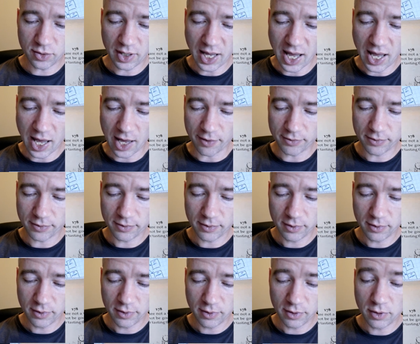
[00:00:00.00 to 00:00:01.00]
have.
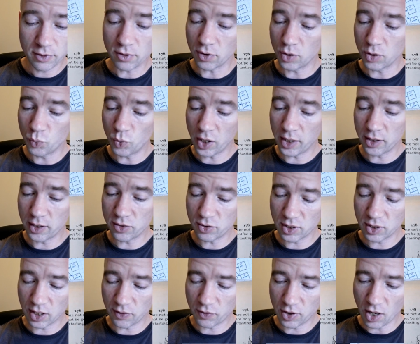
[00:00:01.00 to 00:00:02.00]
You're unwilling to
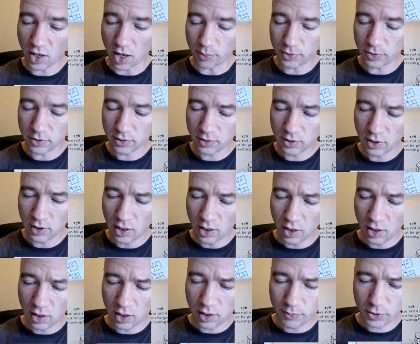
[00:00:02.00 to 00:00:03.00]
give it up,
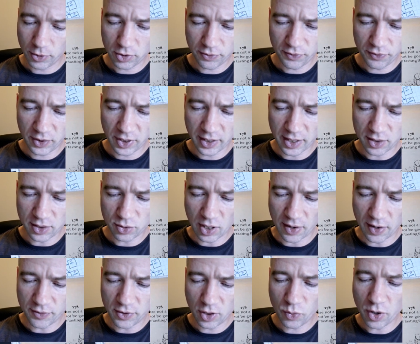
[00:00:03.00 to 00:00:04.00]
but you feel that you
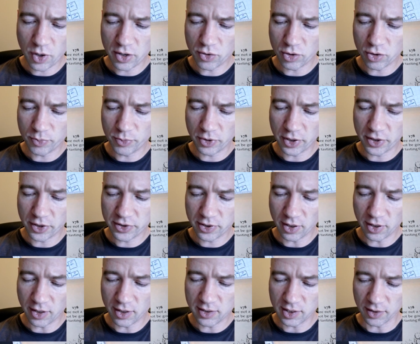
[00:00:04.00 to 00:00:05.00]
have no honorable
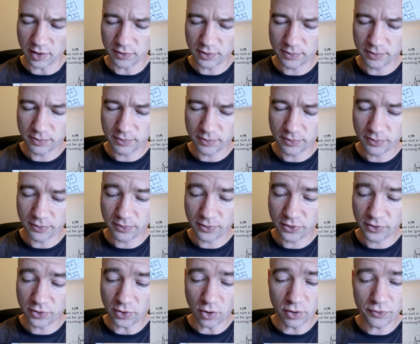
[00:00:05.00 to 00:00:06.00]
alternative.
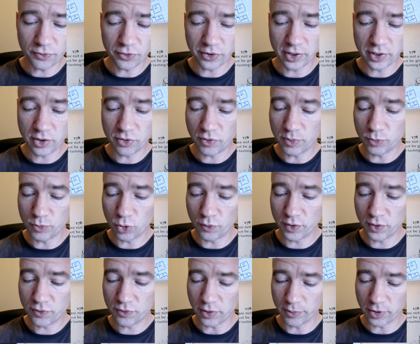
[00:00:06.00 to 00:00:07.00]
Sorrowfully, you remove
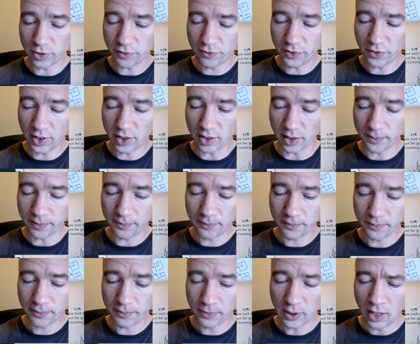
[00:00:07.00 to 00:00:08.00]
it from your finger.
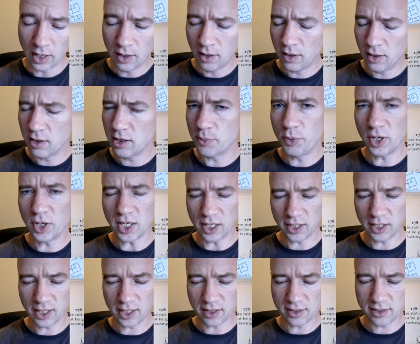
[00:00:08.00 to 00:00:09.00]
The brigand
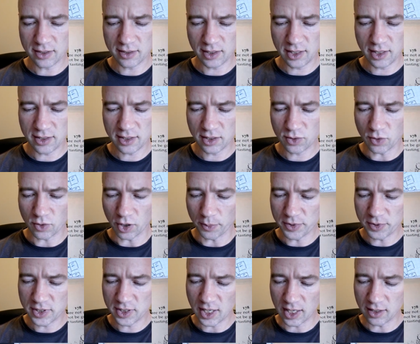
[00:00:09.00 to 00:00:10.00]
leader sees that you are
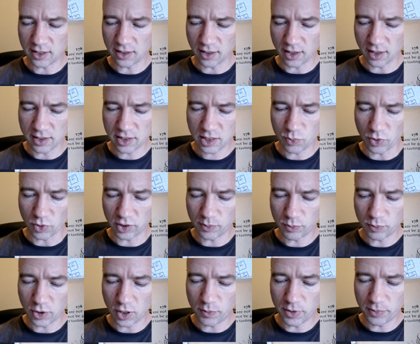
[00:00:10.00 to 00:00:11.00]
upset and asks what the
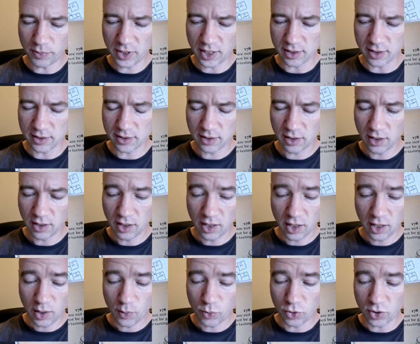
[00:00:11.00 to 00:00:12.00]
problem is.
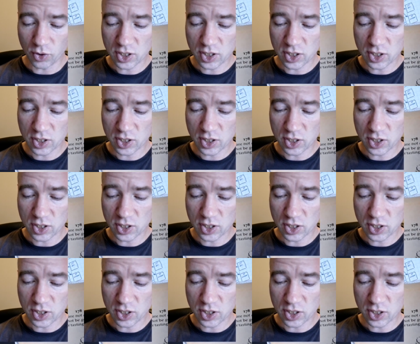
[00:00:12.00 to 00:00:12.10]
When you